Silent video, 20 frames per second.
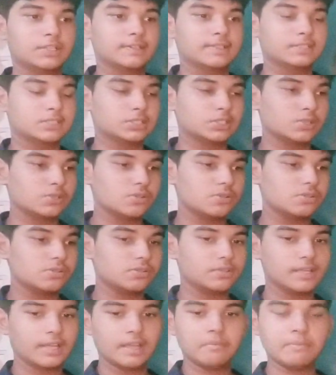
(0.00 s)

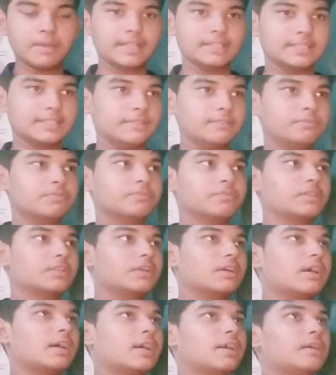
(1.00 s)
So imagine
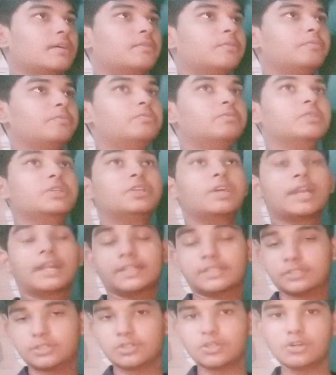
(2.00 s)
you're
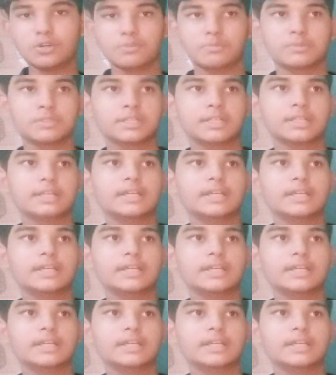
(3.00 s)
at your home